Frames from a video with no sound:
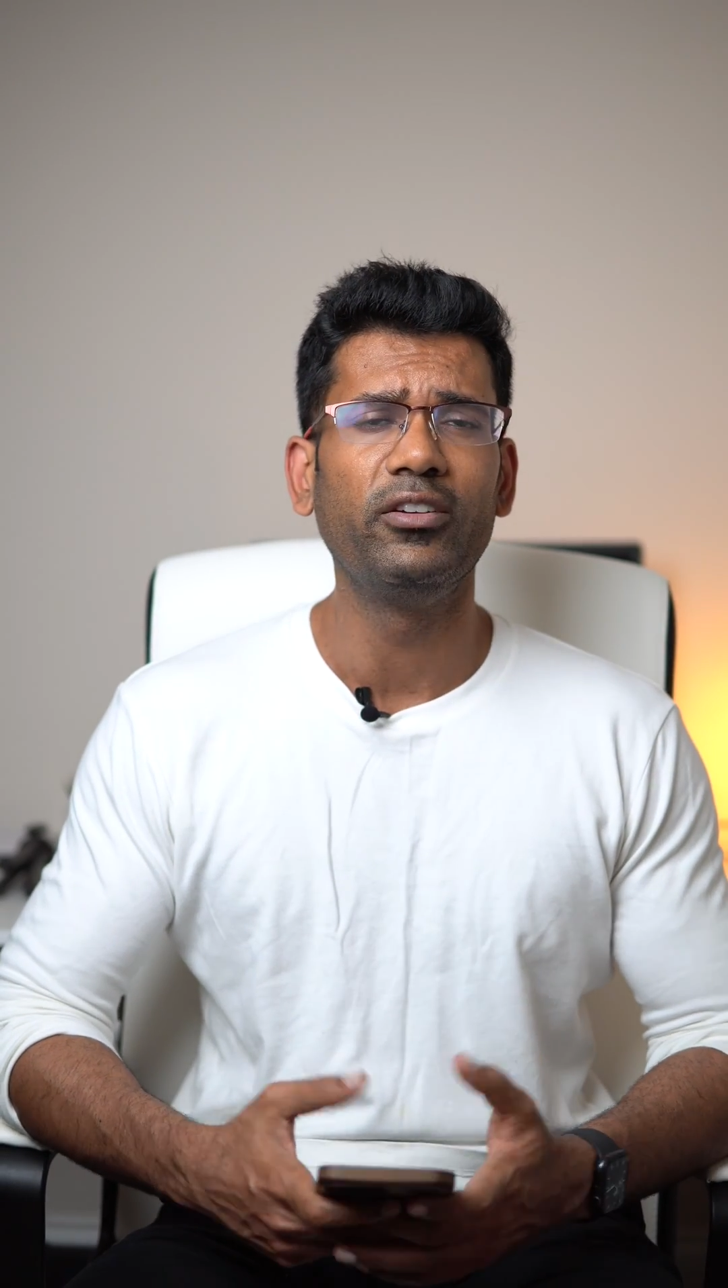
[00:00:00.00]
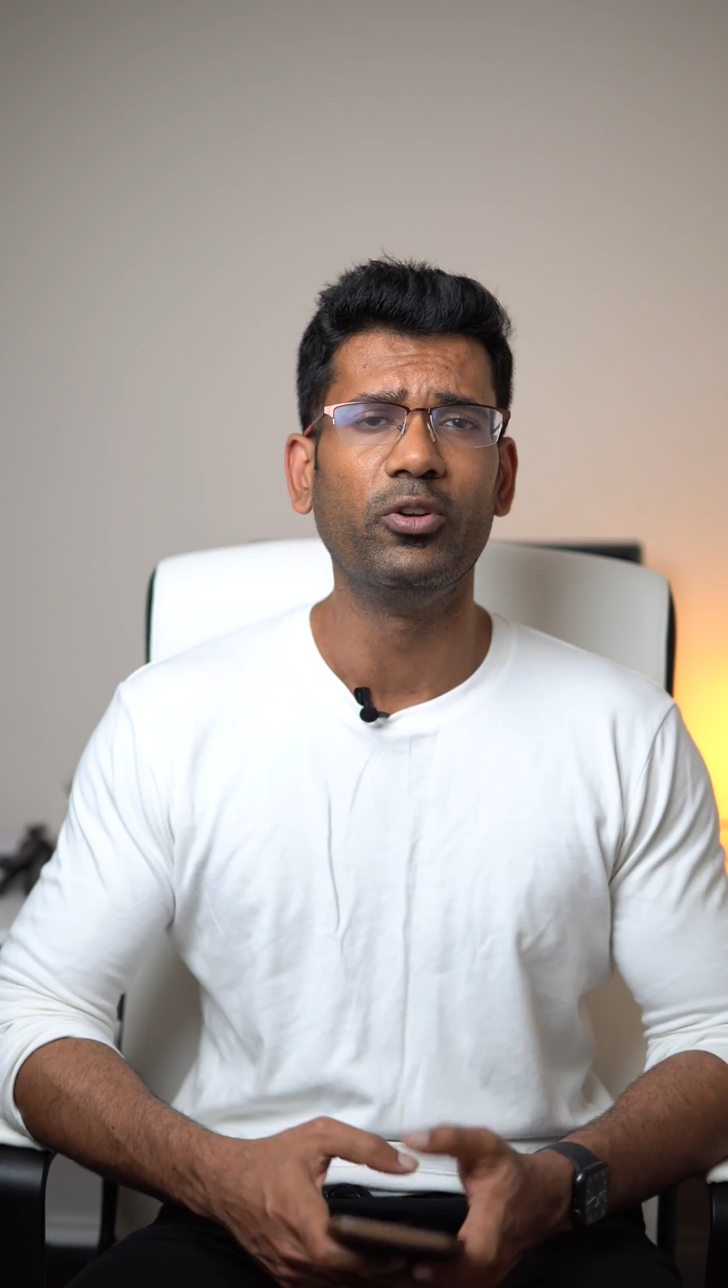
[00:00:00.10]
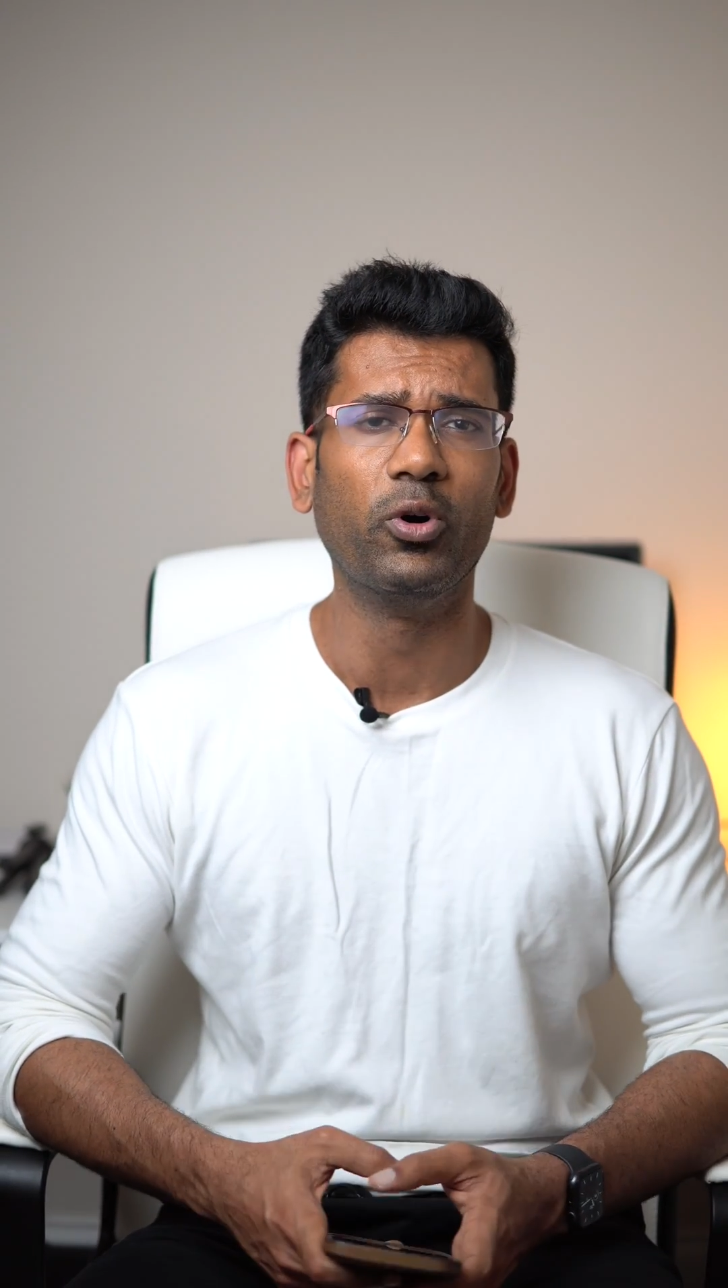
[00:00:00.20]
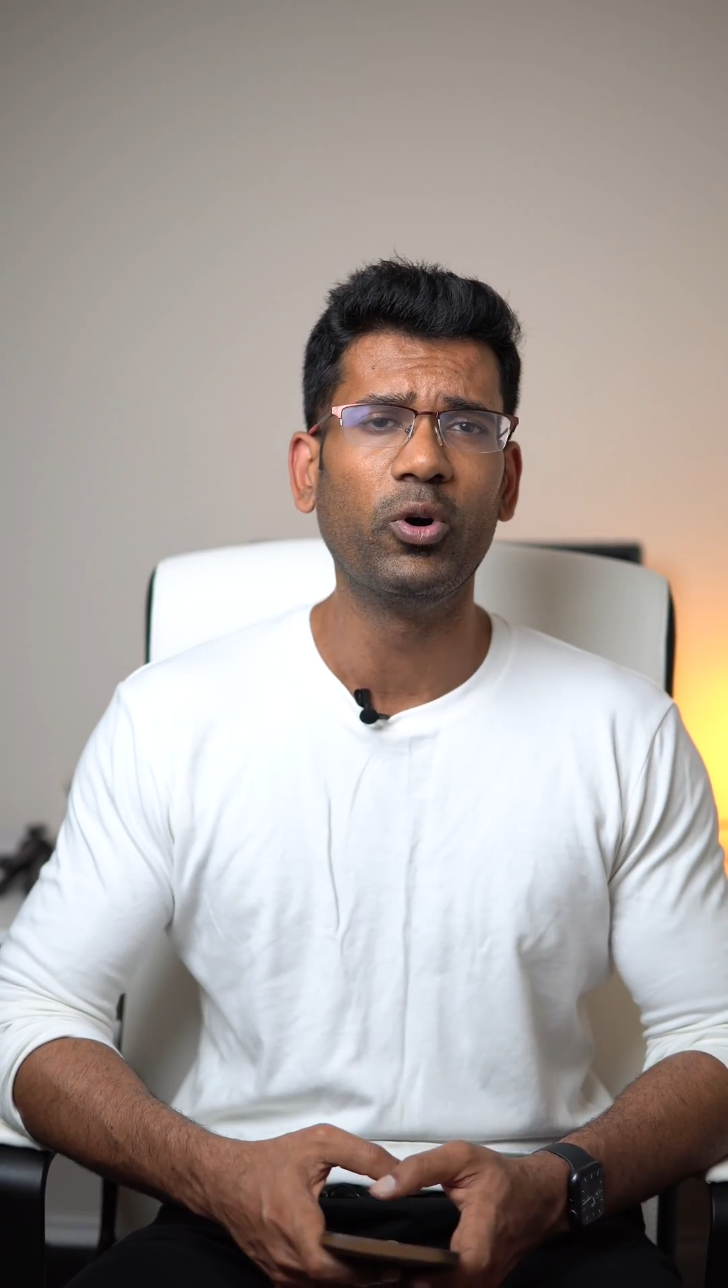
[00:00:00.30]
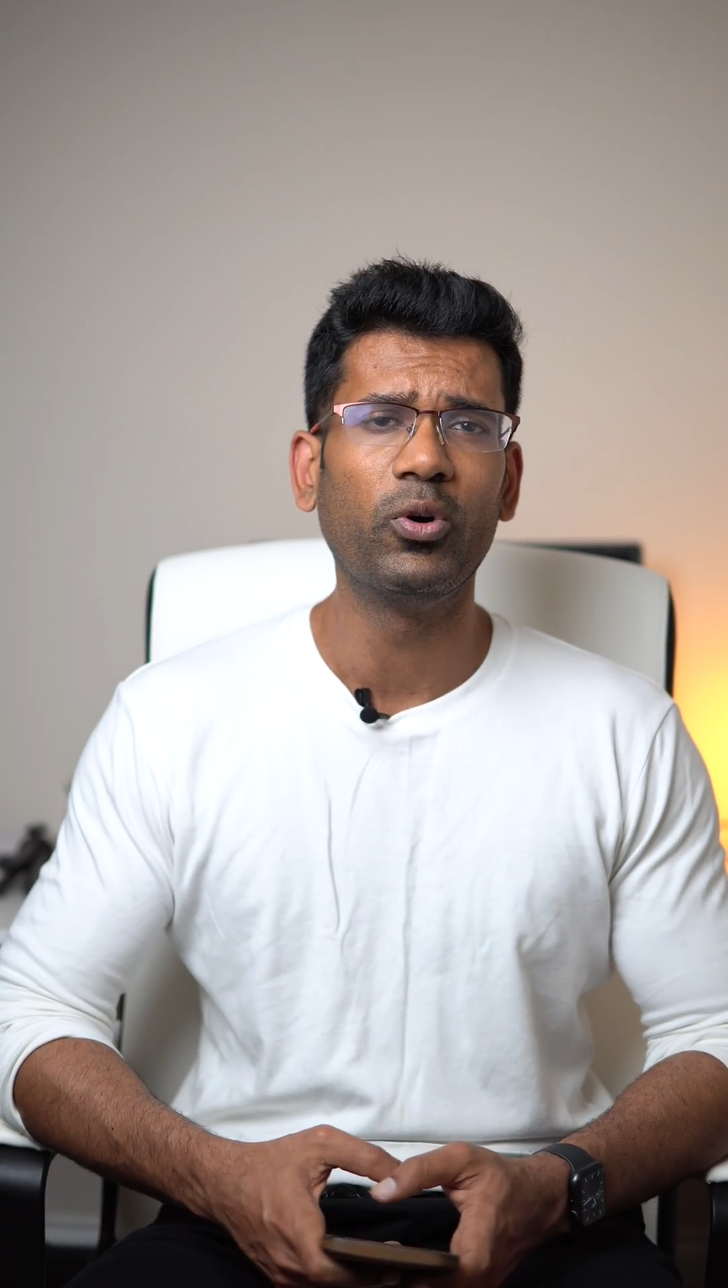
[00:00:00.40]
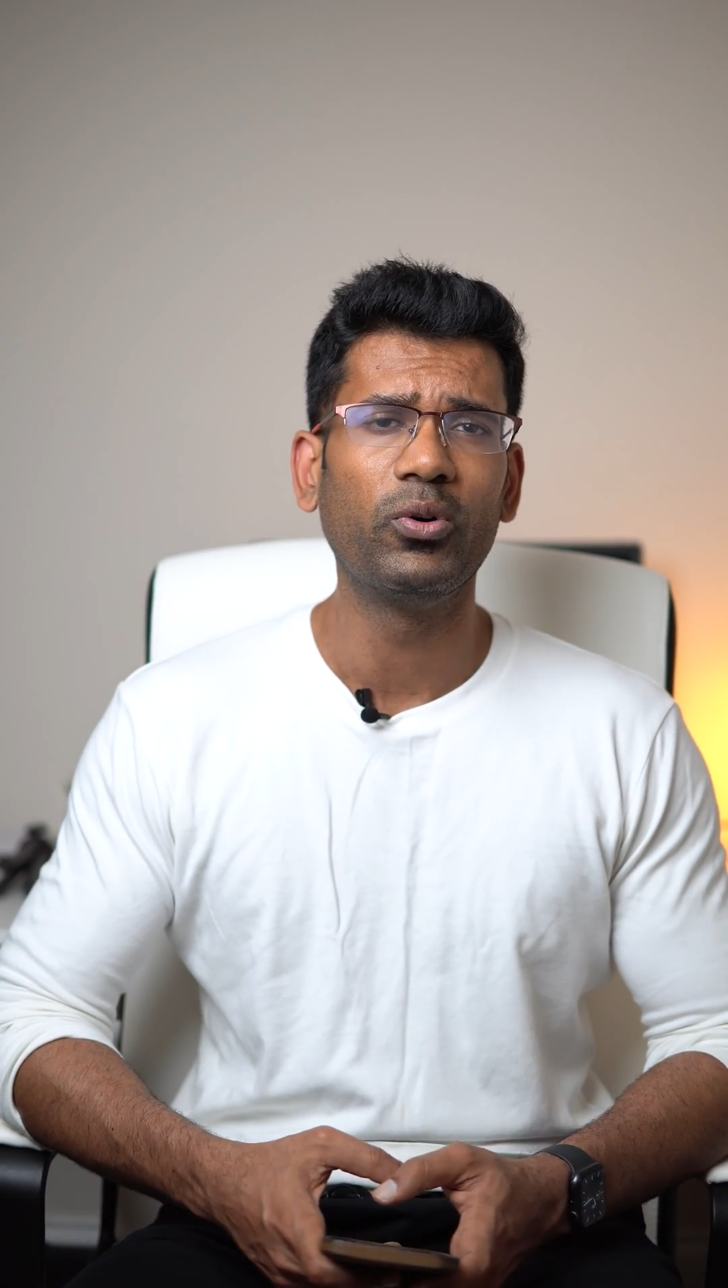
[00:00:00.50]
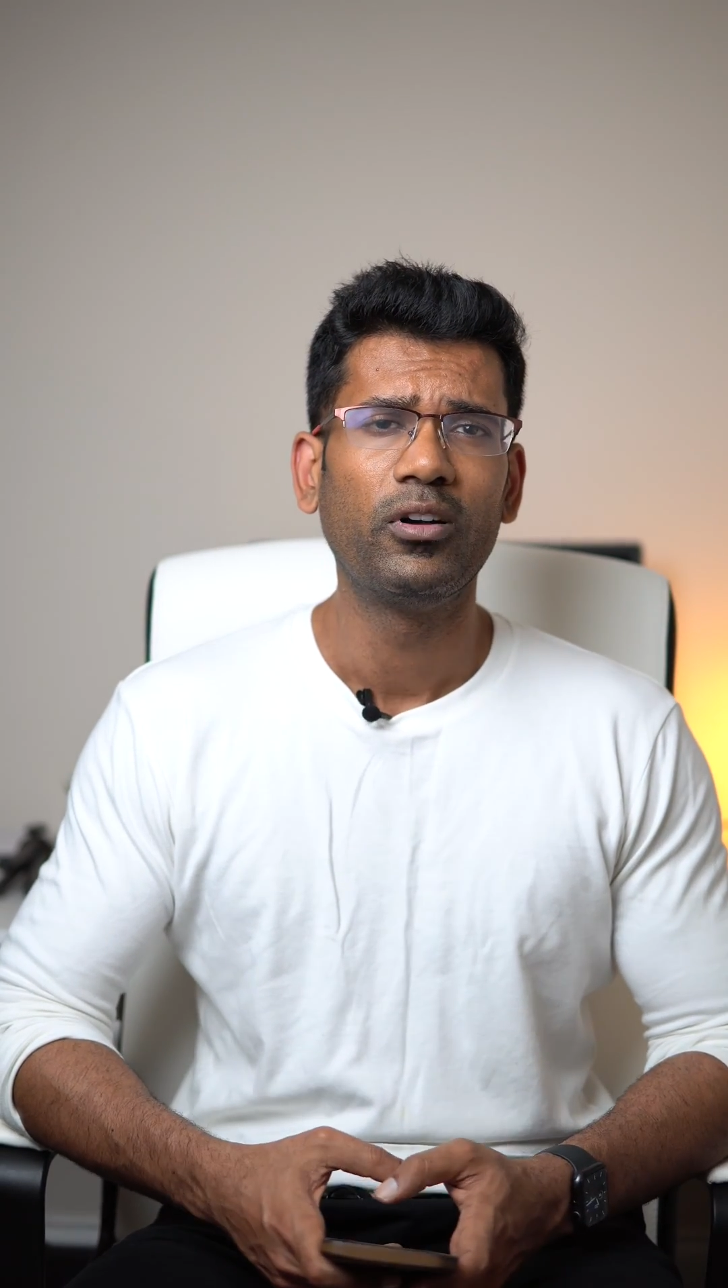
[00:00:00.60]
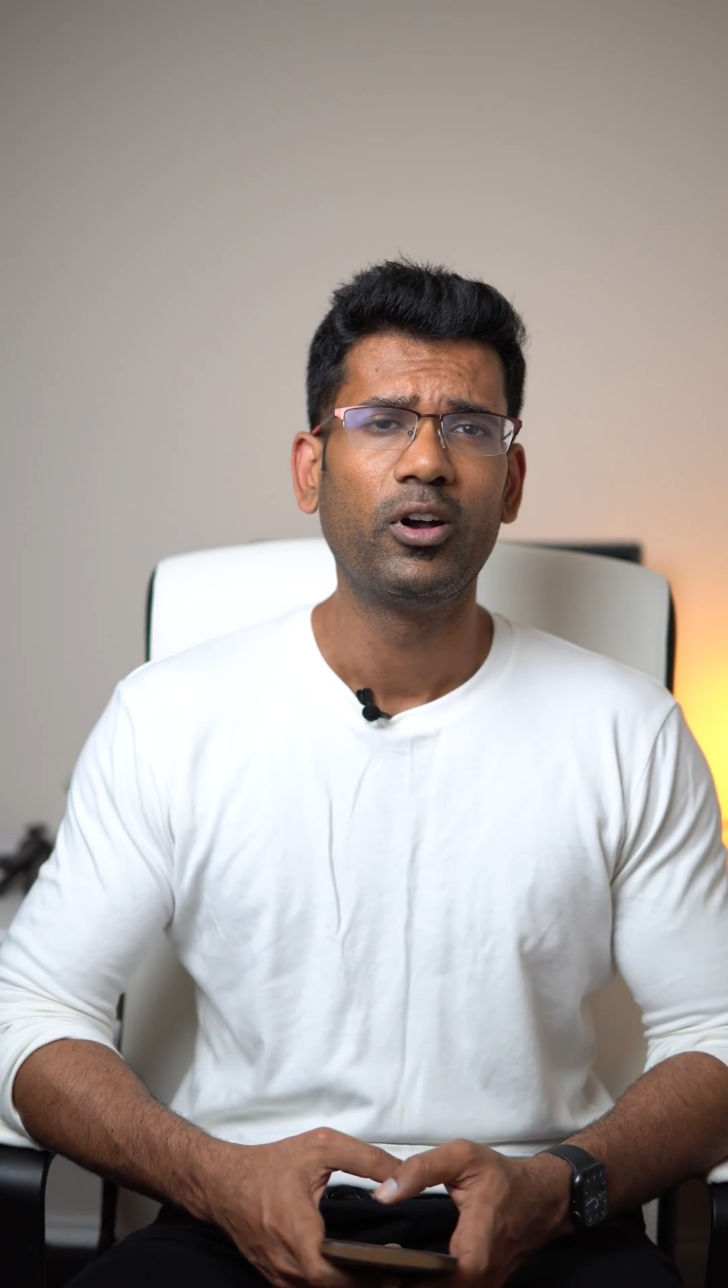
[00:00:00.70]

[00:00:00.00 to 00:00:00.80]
know